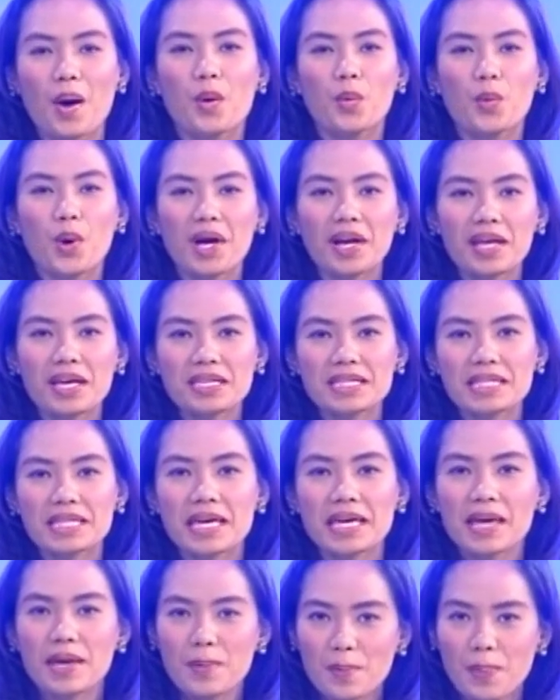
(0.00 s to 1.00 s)
What is
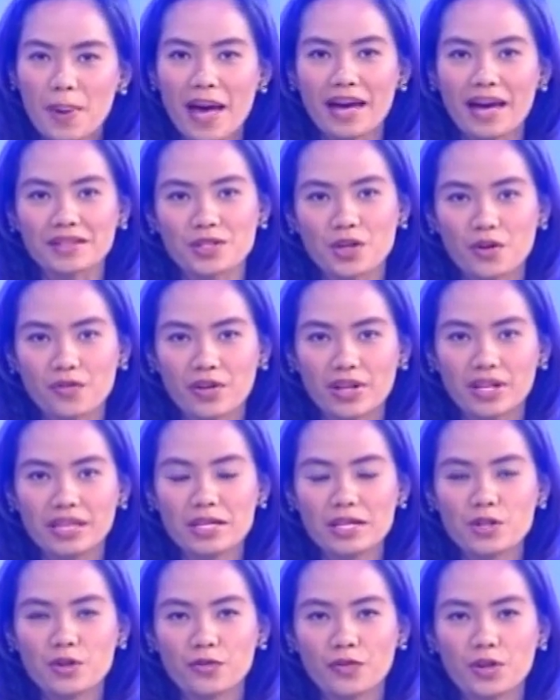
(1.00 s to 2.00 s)
the impact of El
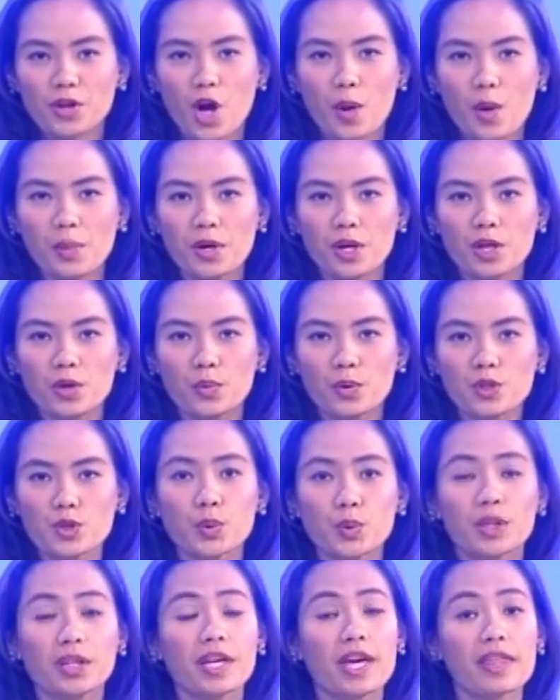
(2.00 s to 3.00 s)
Nino phenomenon
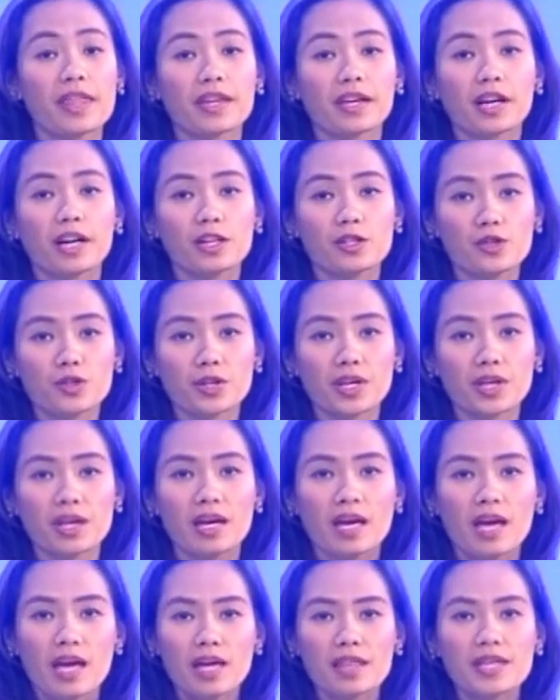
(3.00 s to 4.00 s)
which will hit the
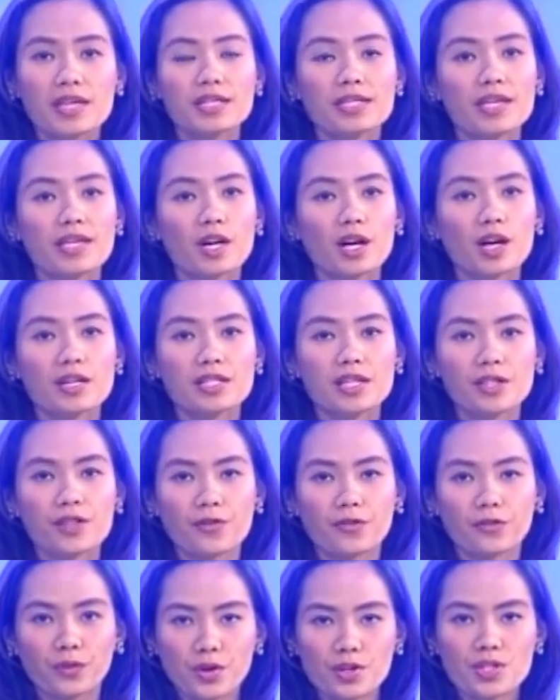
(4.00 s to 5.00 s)
country this year until
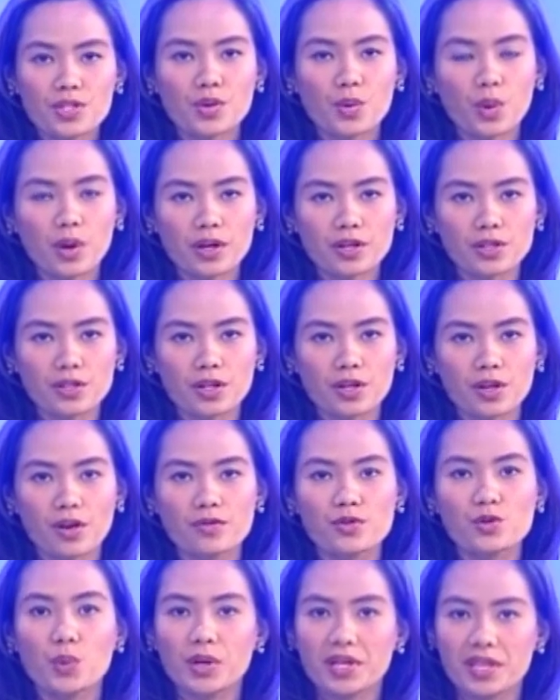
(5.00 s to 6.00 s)
the first quarter
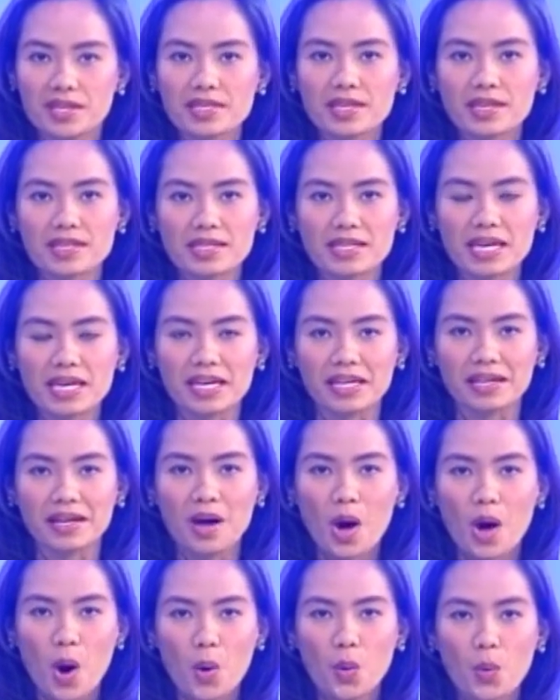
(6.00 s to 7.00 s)
of 2016?
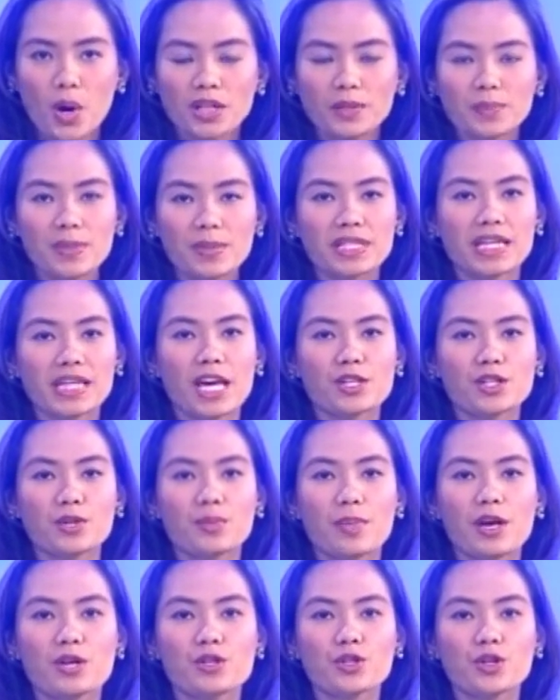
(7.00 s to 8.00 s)
What
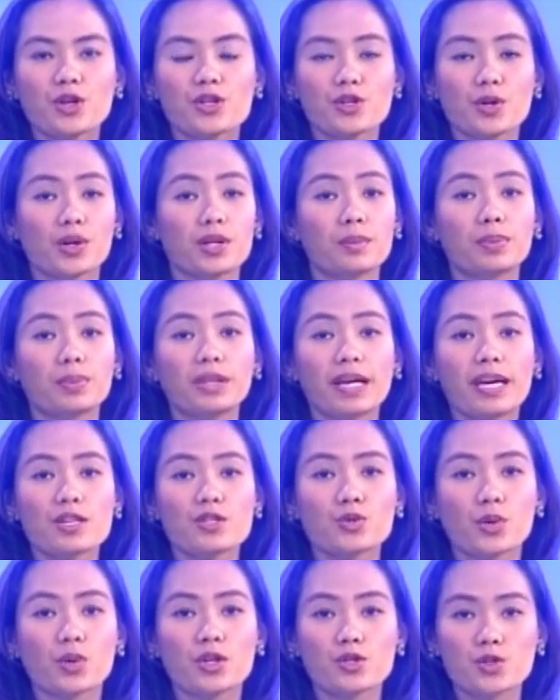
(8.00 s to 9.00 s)
mitigation measures are in
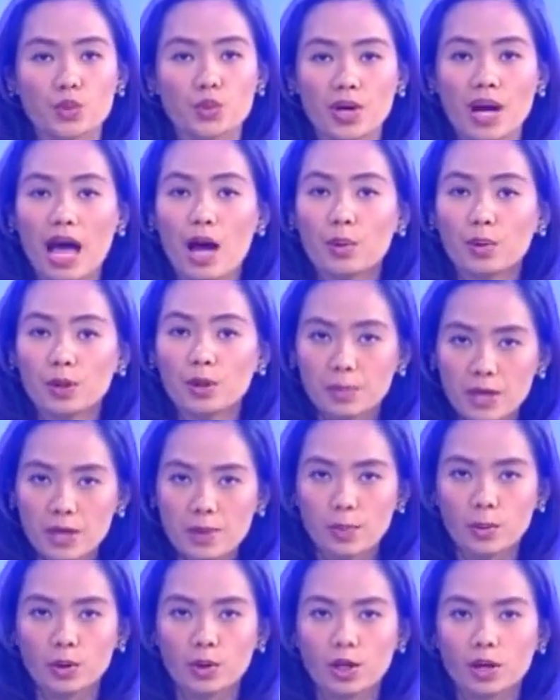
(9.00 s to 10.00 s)
place to ensure our
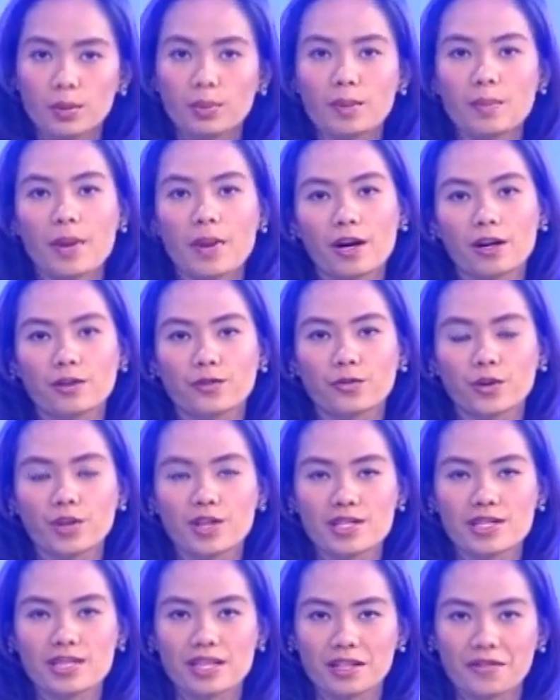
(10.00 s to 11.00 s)
people are prepared for
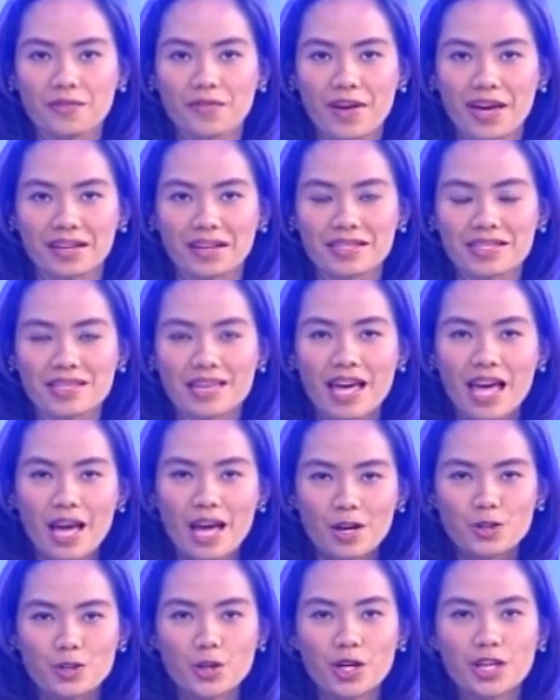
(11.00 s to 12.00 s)
its ill effects?
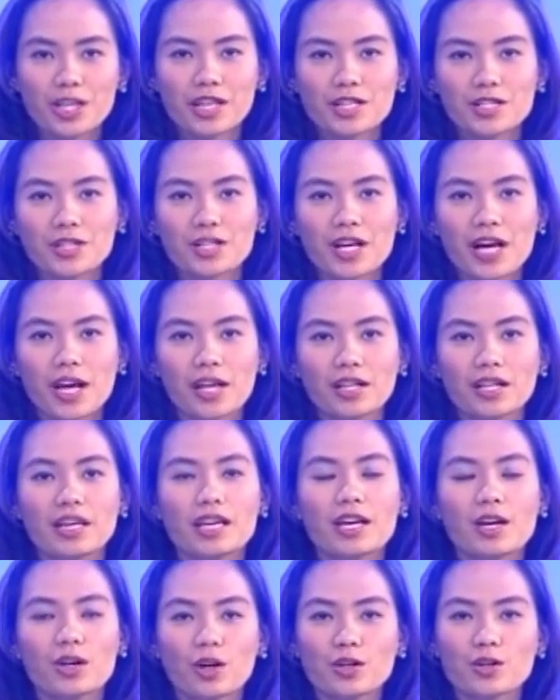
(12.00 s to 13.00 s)
Joining us tonight
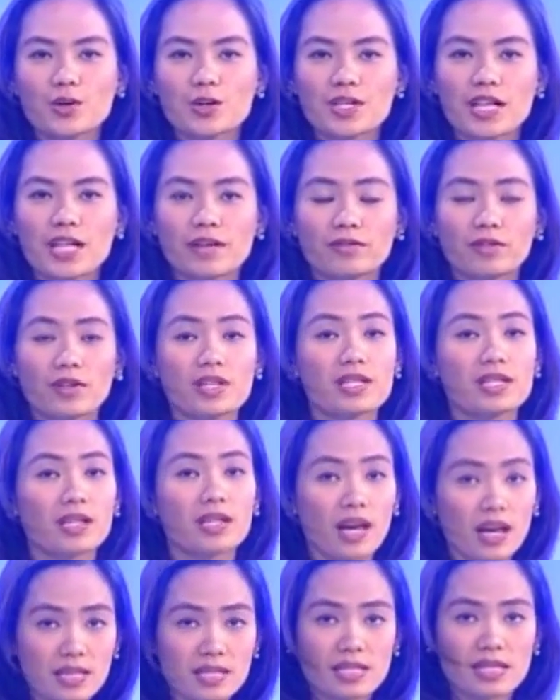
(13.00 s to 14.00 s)
here on NewsLife to discuss